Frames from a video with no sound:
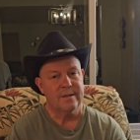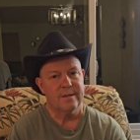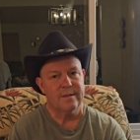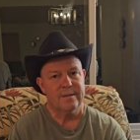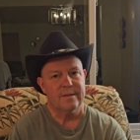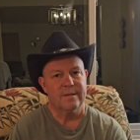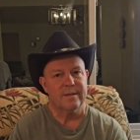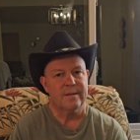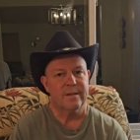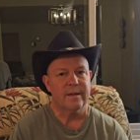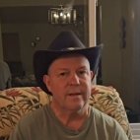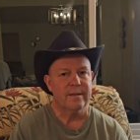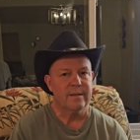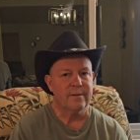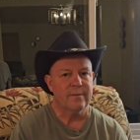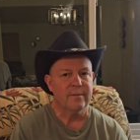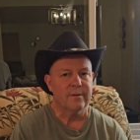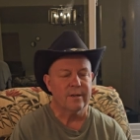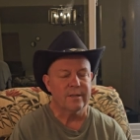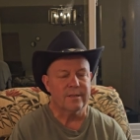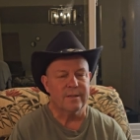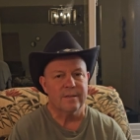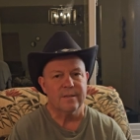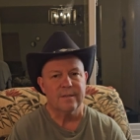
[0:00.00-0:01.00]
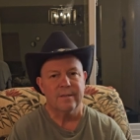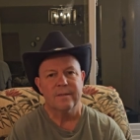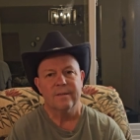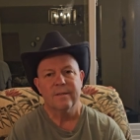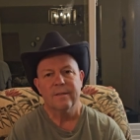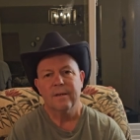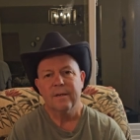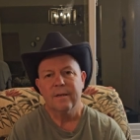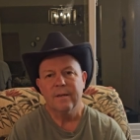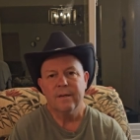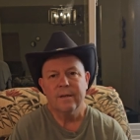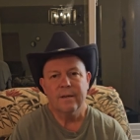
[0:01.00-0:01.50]
You understand the
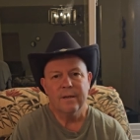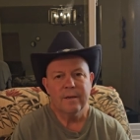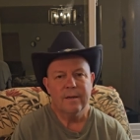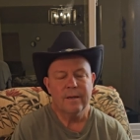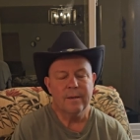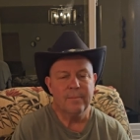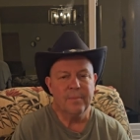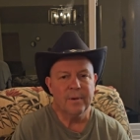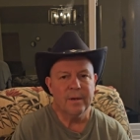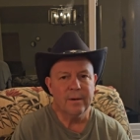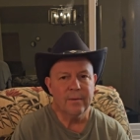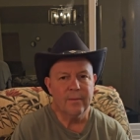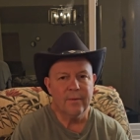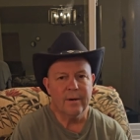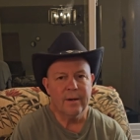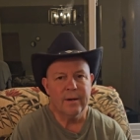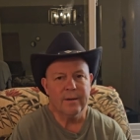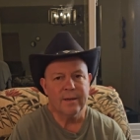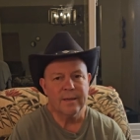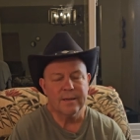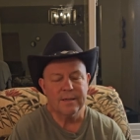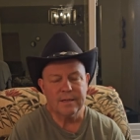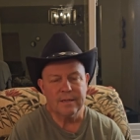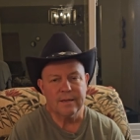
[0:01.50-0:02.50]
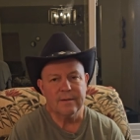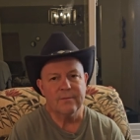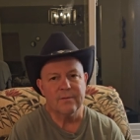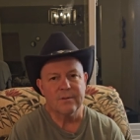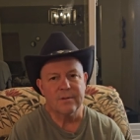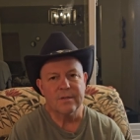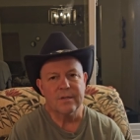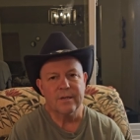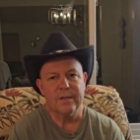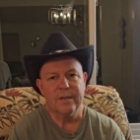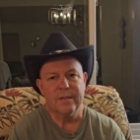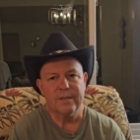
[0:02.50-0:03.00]
Russians have been around. That
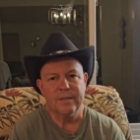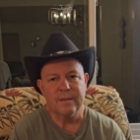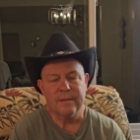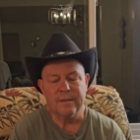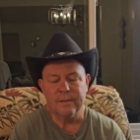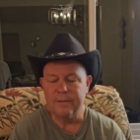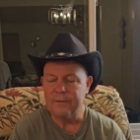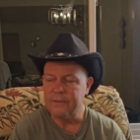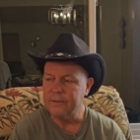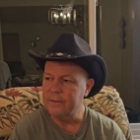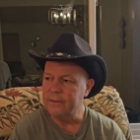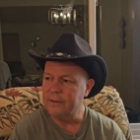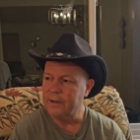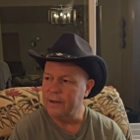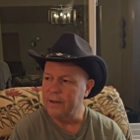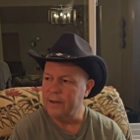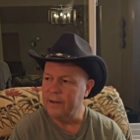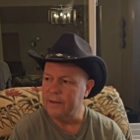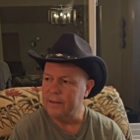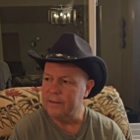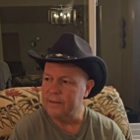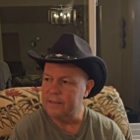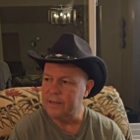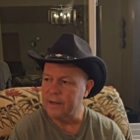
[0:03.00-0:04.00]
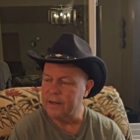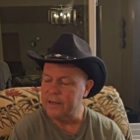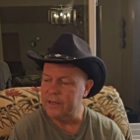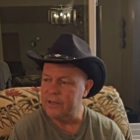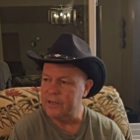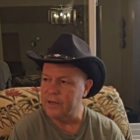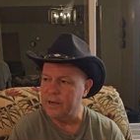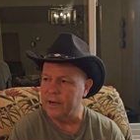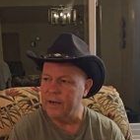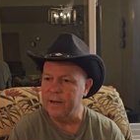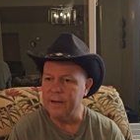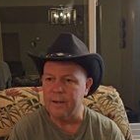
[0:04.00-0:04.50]
civilization, good God, it's like
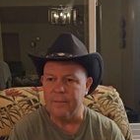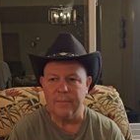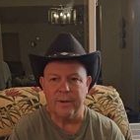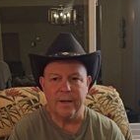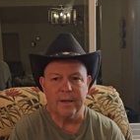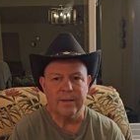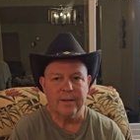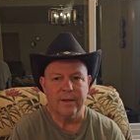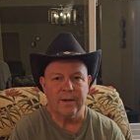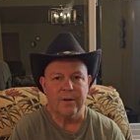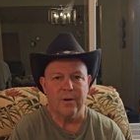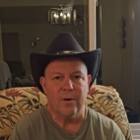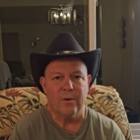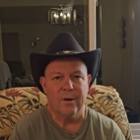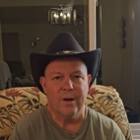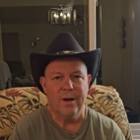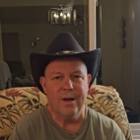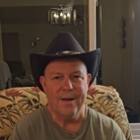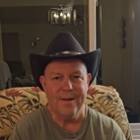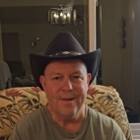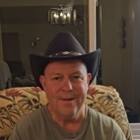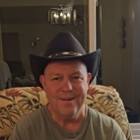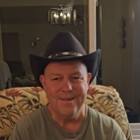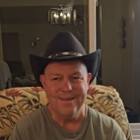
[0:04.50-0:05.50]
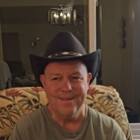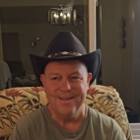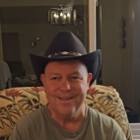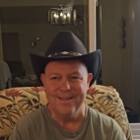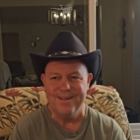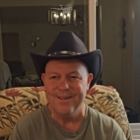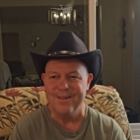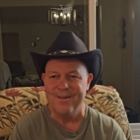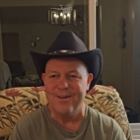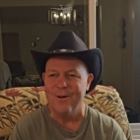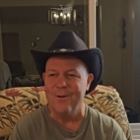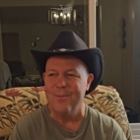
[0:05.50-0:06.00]
China, man. They go
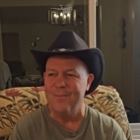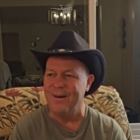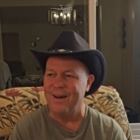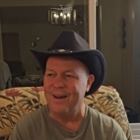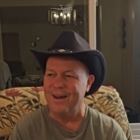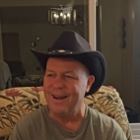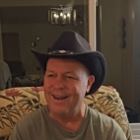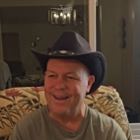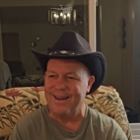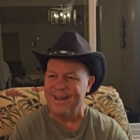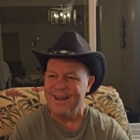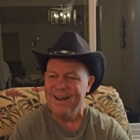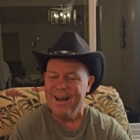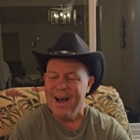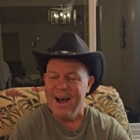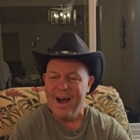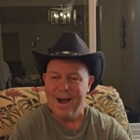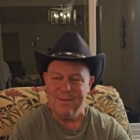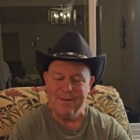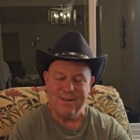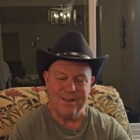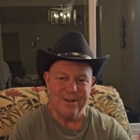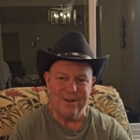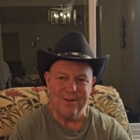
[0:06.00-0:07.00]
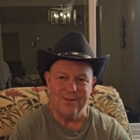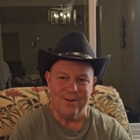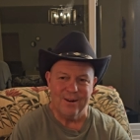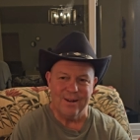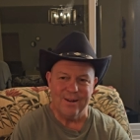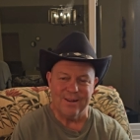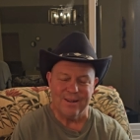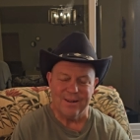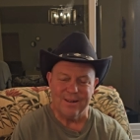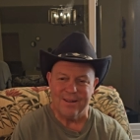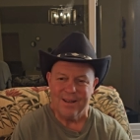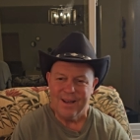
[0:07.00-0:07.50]
back. I mean,
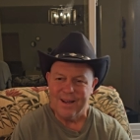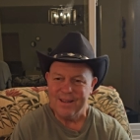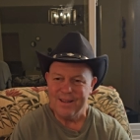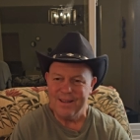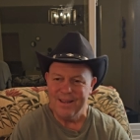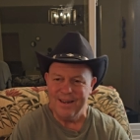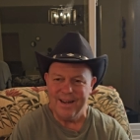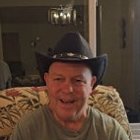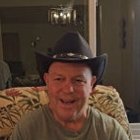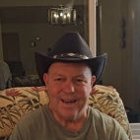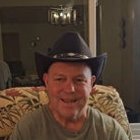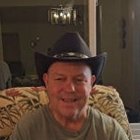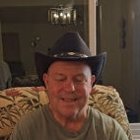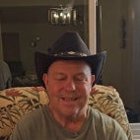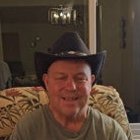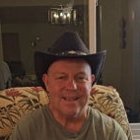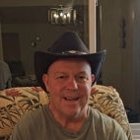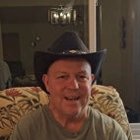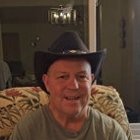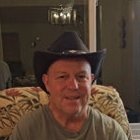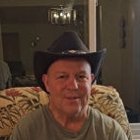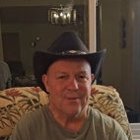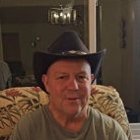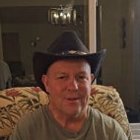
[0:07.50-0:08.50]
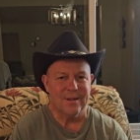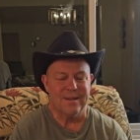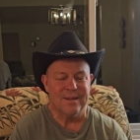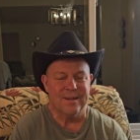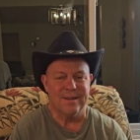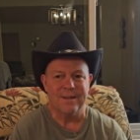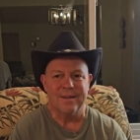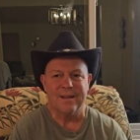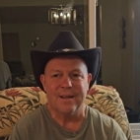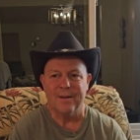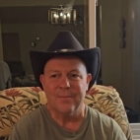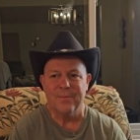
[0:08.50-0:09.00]
the United States really
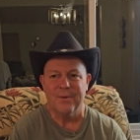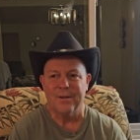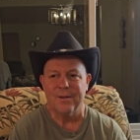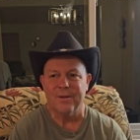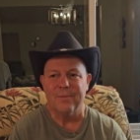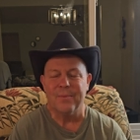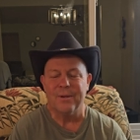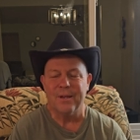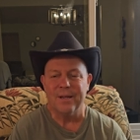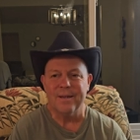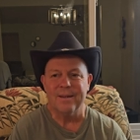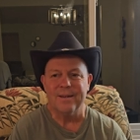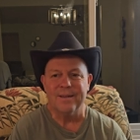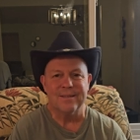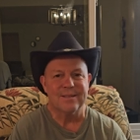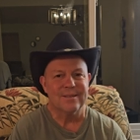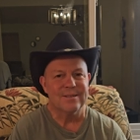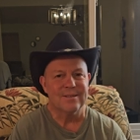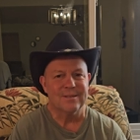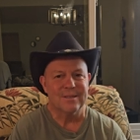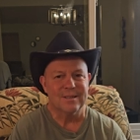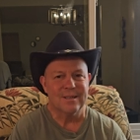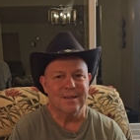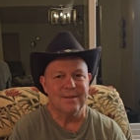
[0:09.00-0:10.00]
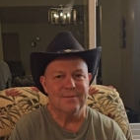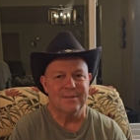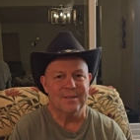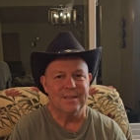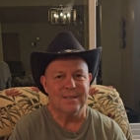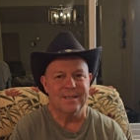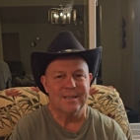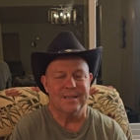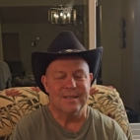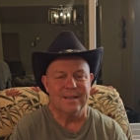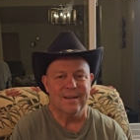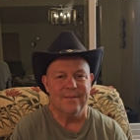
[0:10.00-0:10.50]
didn't come into being until
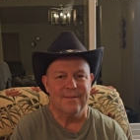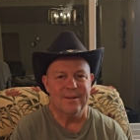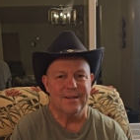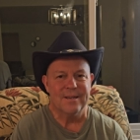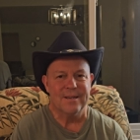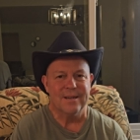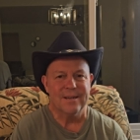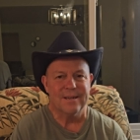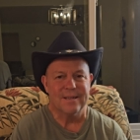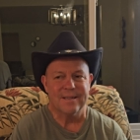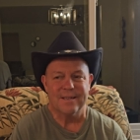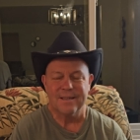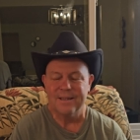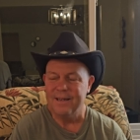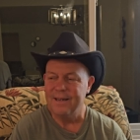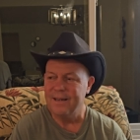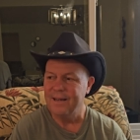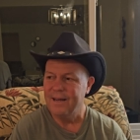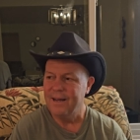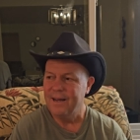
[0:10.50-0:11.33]
1776.